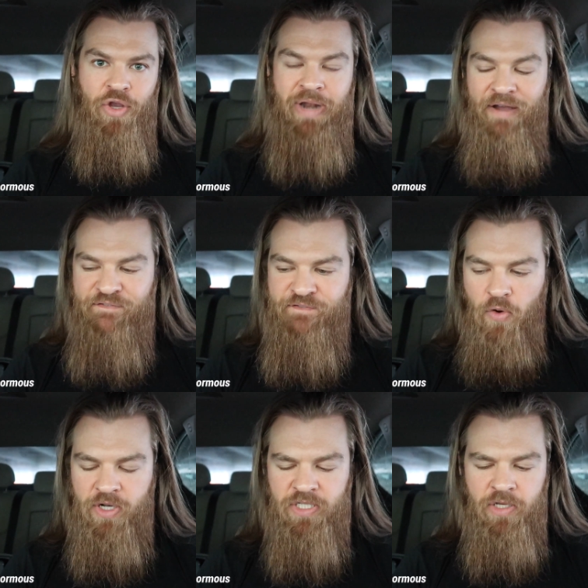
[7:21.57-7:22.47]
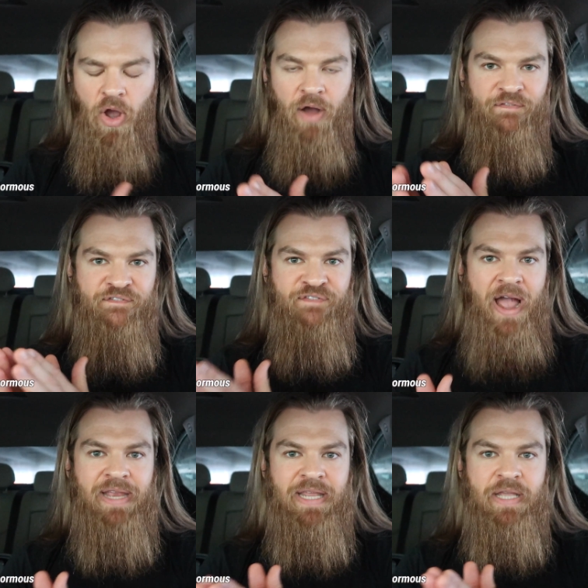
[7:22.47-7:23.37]
You're not focusing on
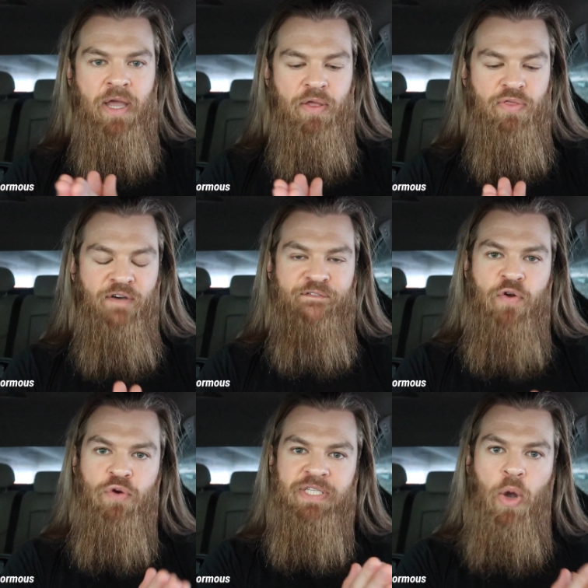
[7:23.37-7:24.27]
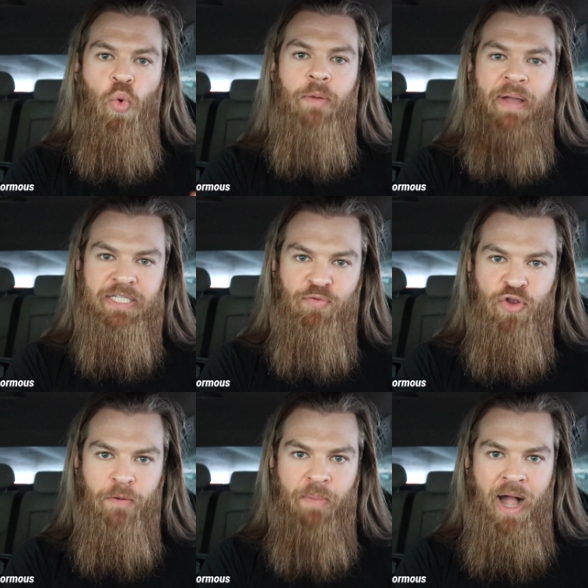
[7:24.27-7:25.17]
finding the foods that work best
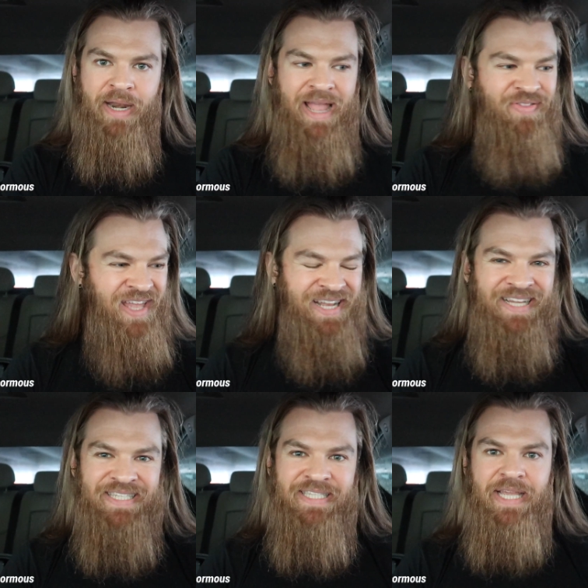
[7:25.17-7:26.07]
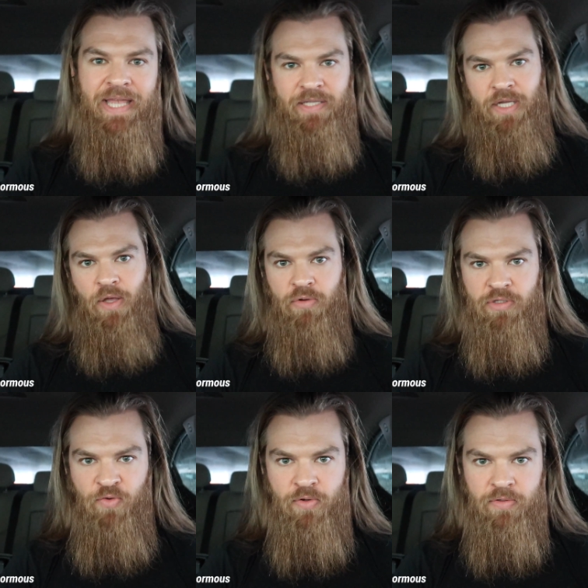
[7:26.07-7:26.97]
for your body and then sticking to
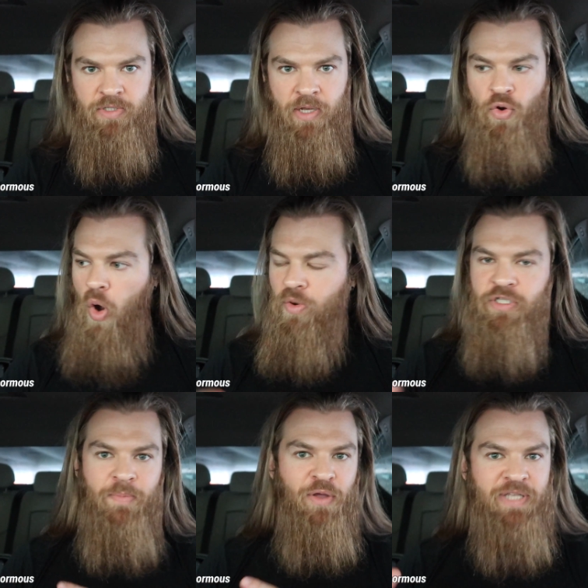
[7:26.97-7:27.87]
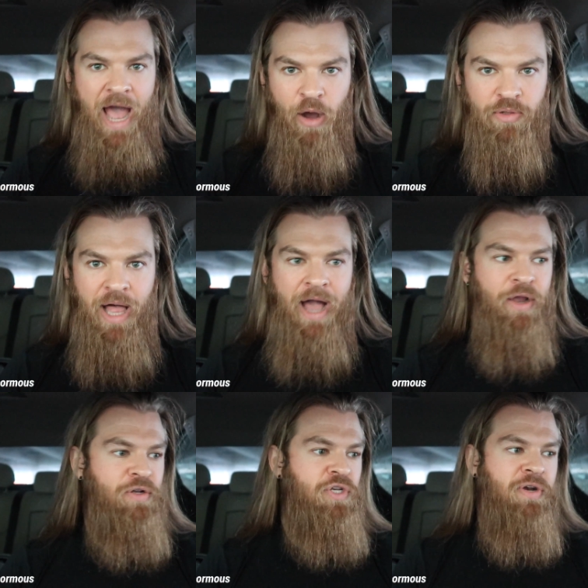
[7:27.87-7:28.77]
those foods. There are always gonna be those
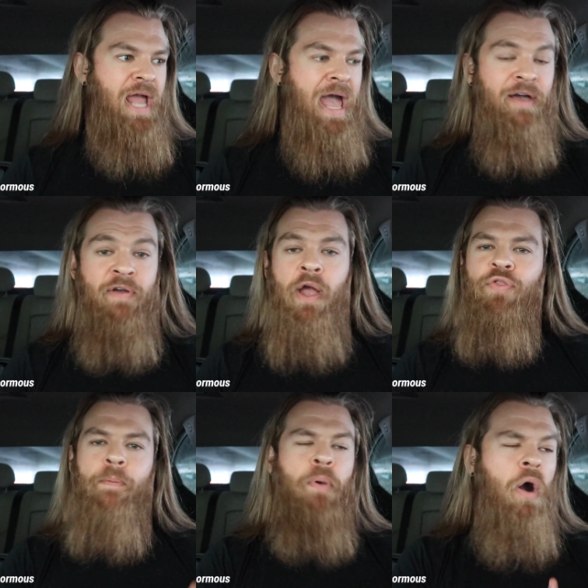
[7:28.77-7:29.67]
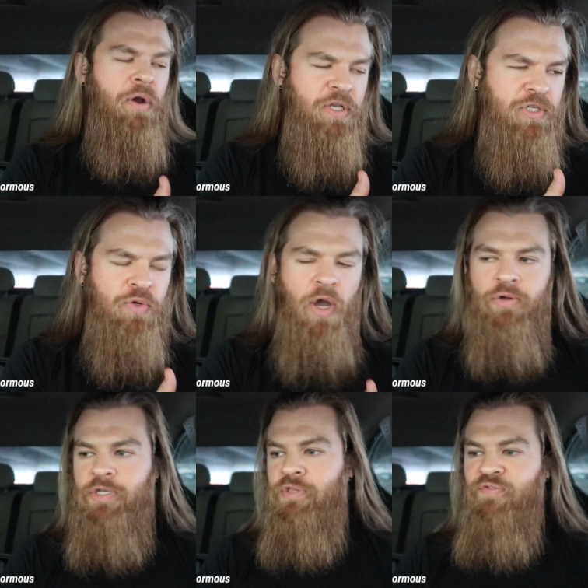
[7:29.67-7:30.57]
outliers. You're gonna have the parties you
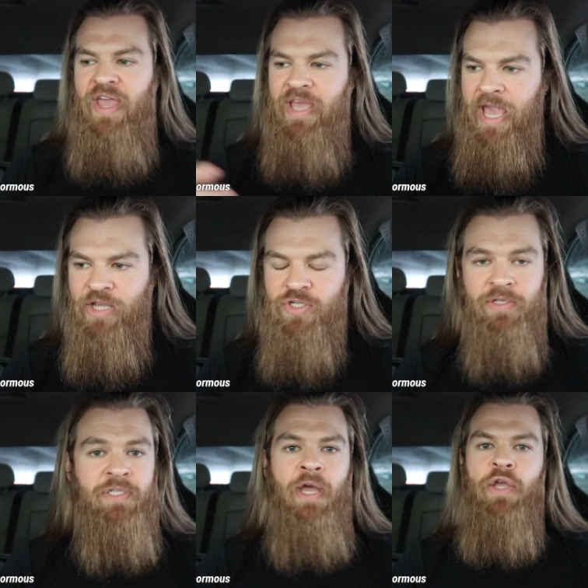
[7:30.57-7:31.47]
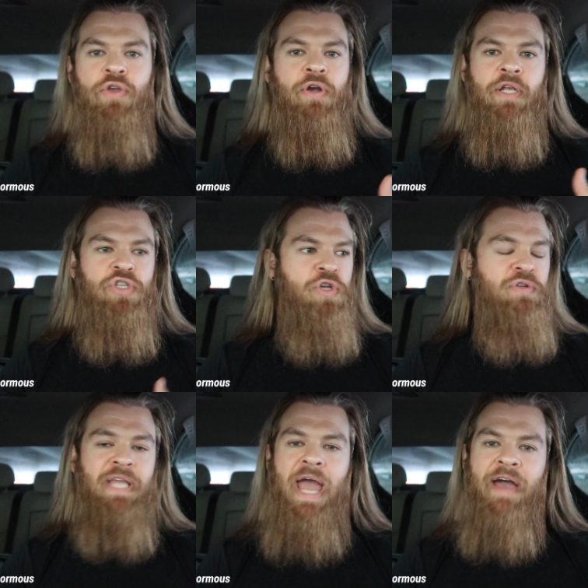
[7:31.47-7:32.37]
go to, the vacations. You're gonna
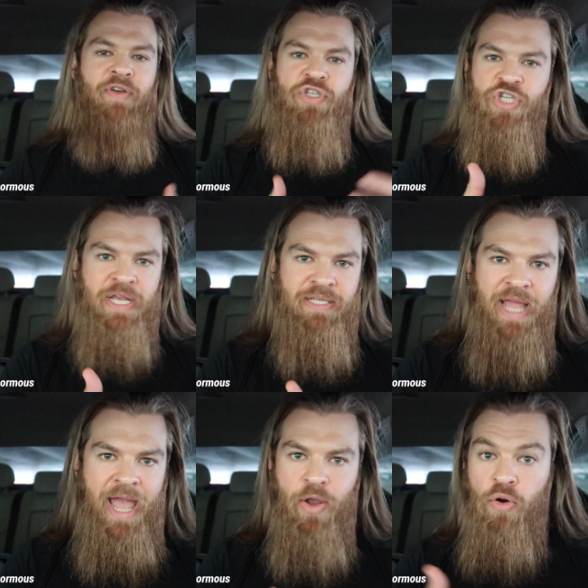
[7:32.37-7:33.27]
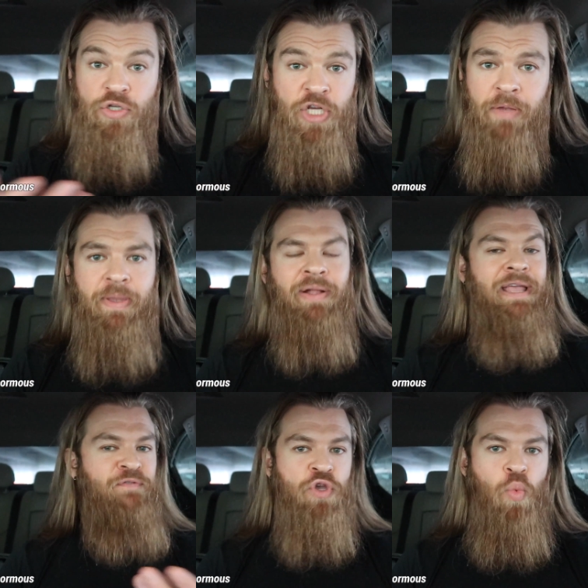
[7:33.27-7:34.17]
choose to have a cheat day or a cheat meal
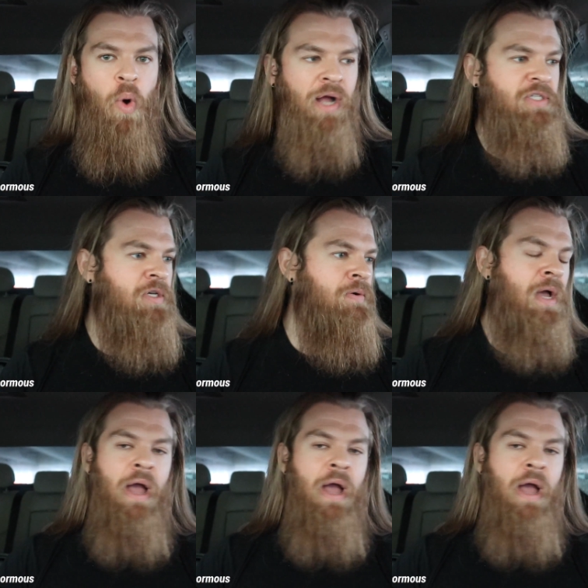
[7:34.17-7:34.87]
if you want to.